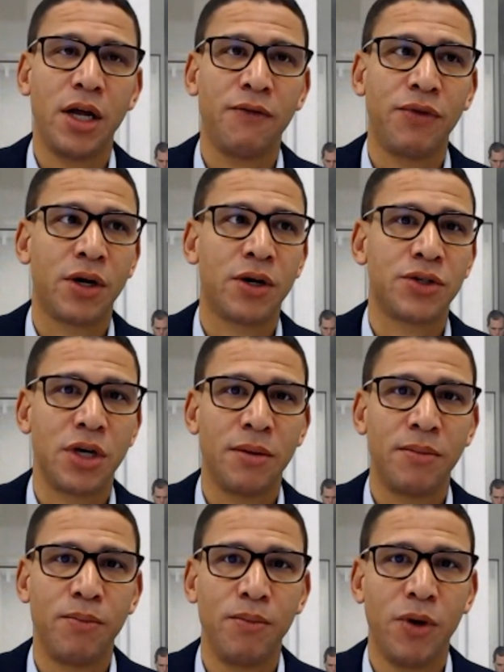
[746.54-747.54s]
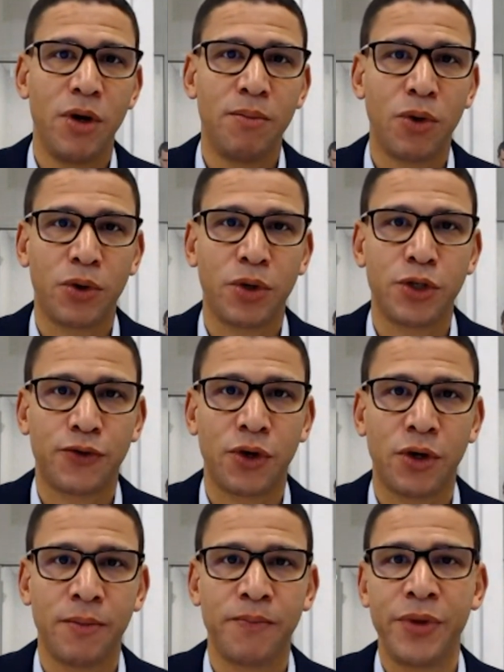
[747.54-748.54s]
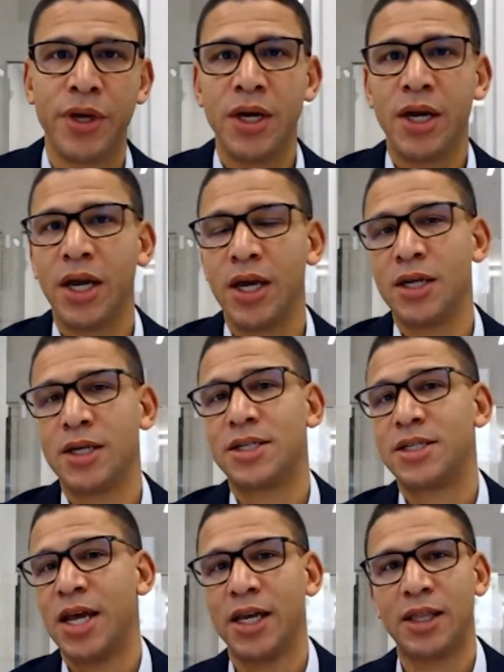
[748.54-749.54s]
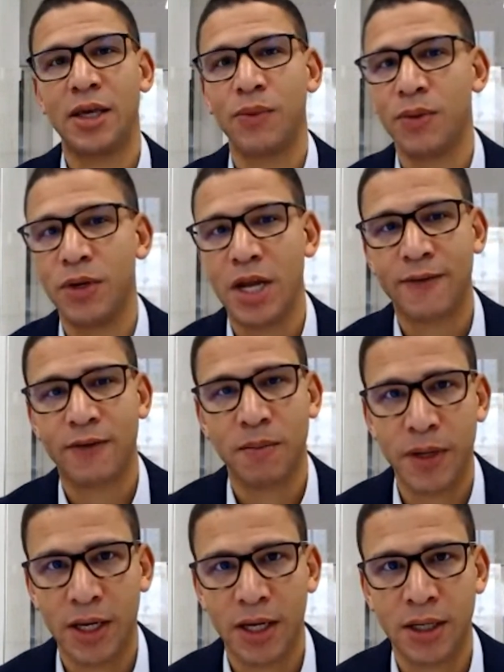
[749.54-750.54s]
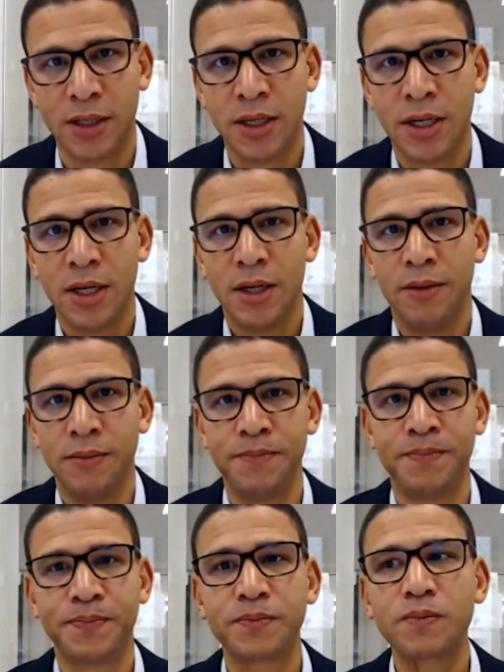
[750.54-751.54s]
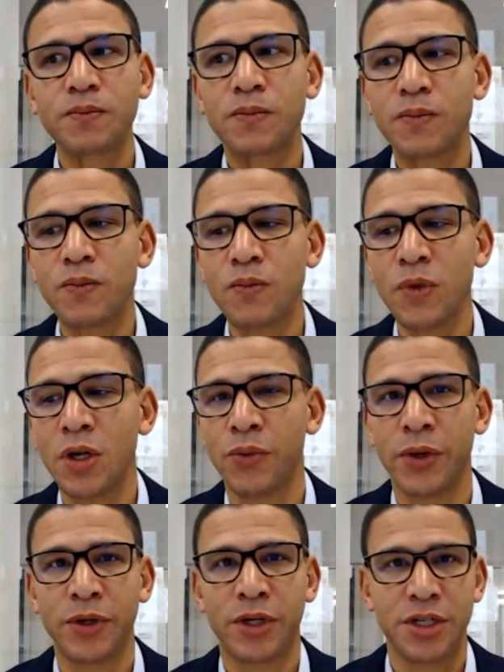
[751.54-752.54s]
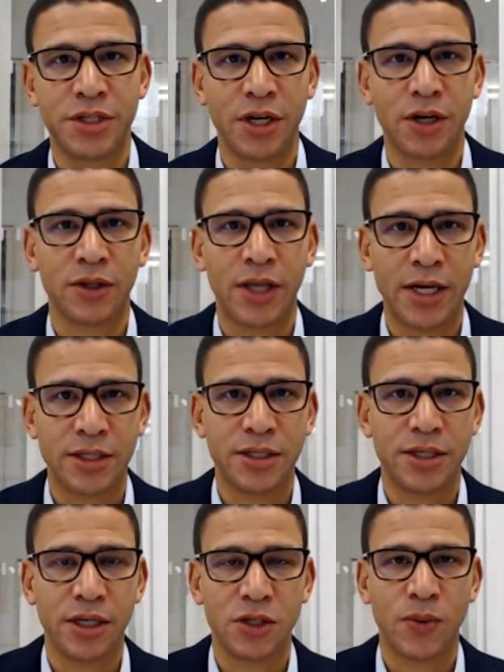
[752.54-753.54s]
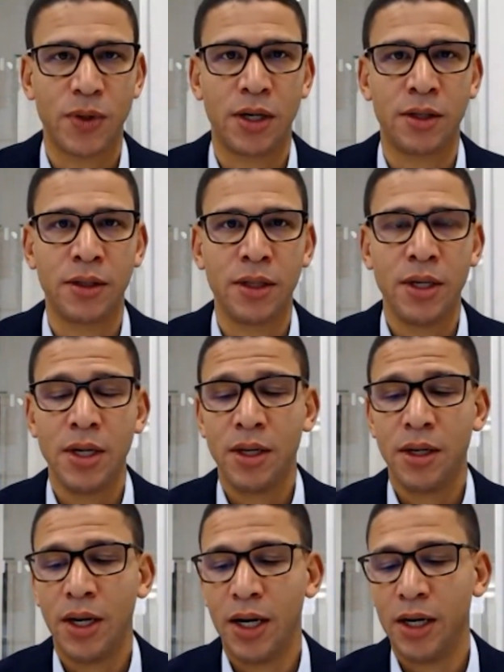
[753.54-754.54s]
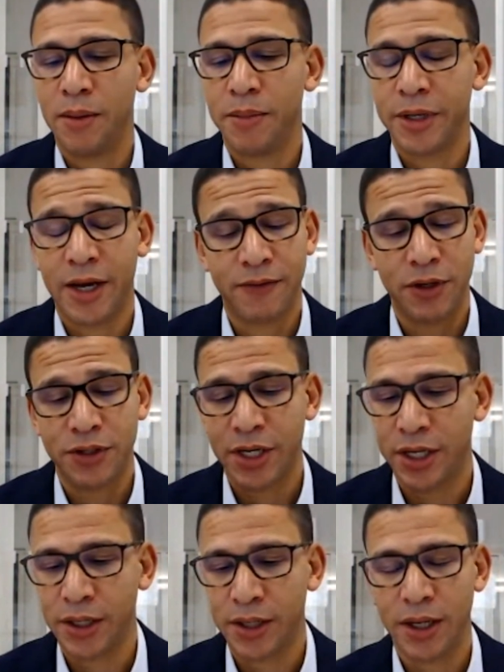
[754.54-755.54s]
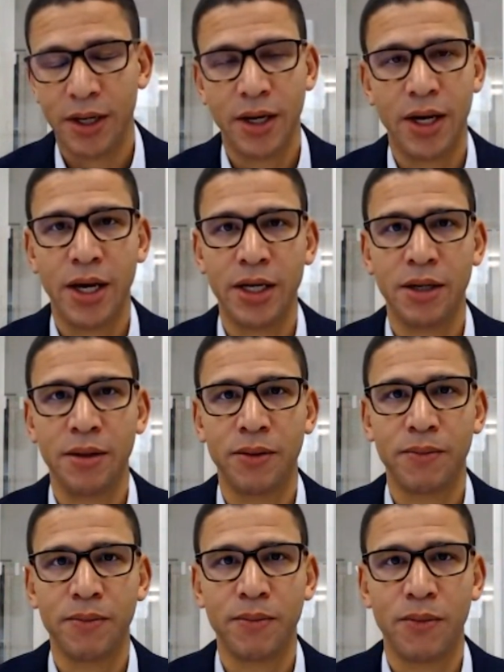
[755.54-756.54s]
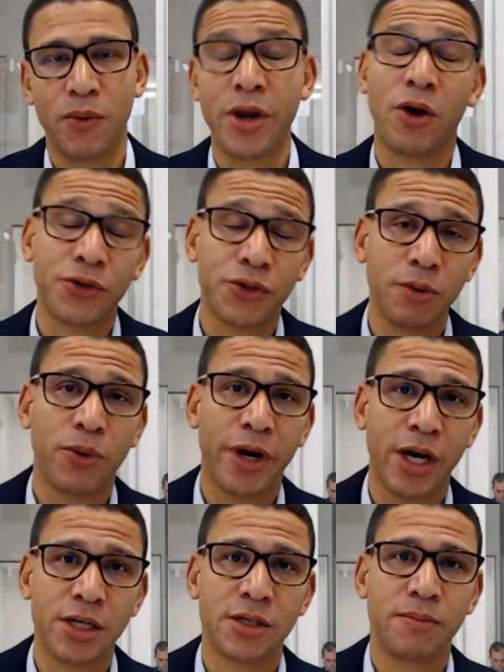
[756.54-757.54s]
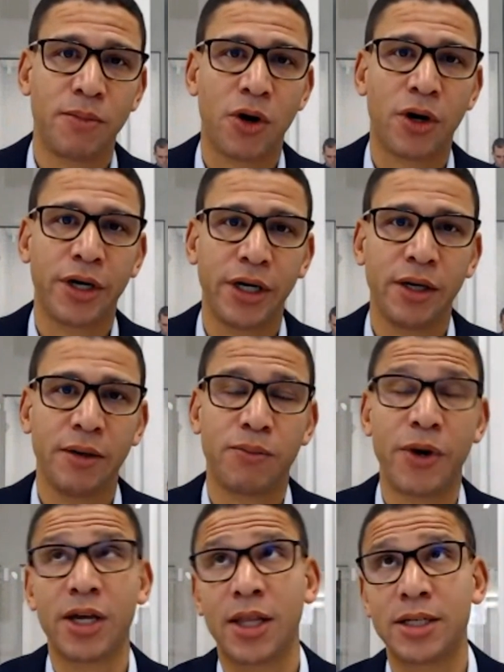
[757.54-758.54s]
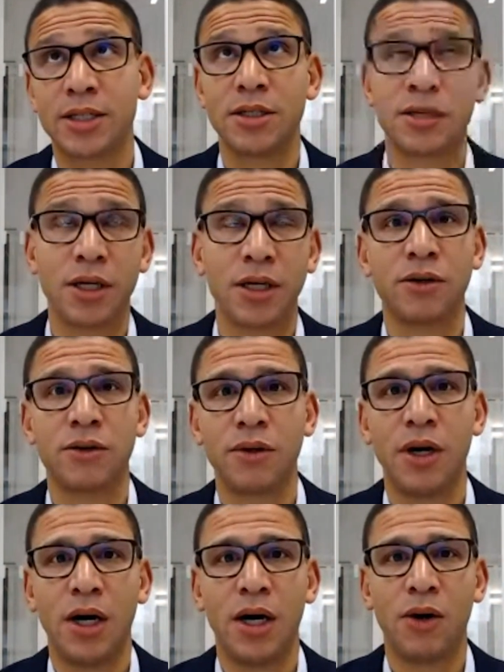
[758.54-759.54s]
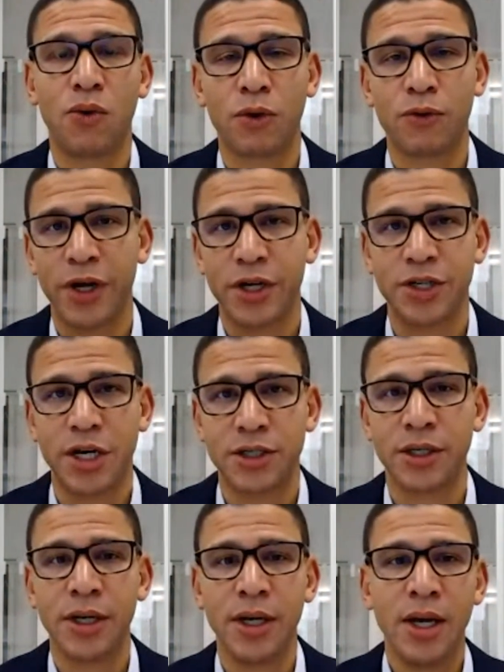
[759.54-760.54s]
there's a brokerage firm in a state that we would never be in, we would consider licensing as well. But yeah, if there's any and also brand marketing, brand licensing, or franchising.